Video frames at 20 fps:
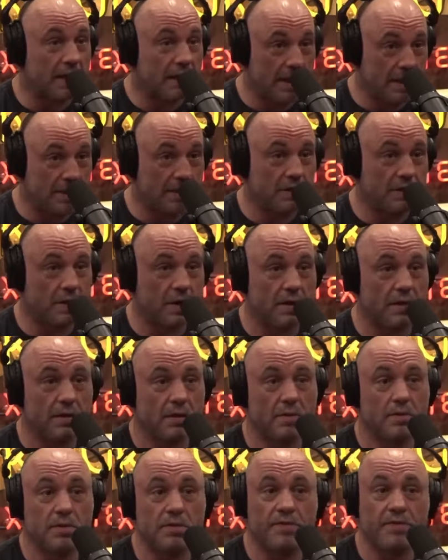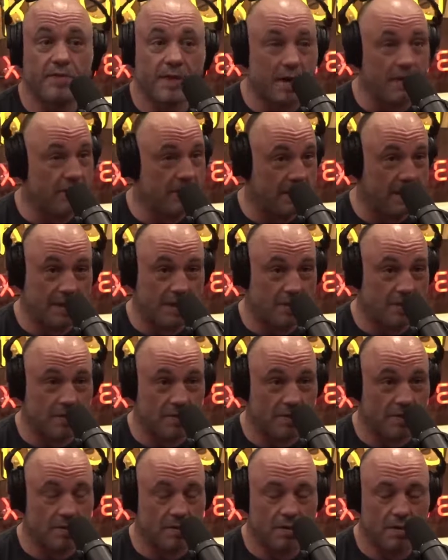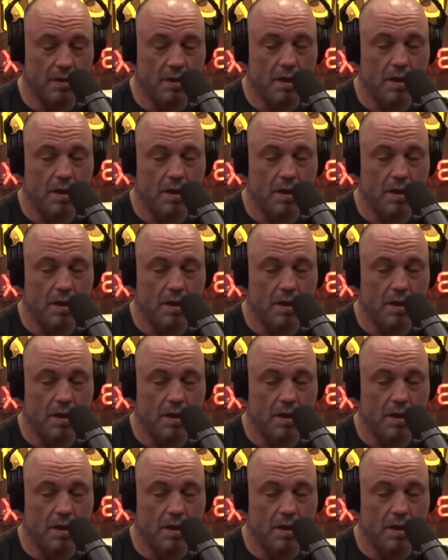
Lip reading: kill each other. It was very dangerous.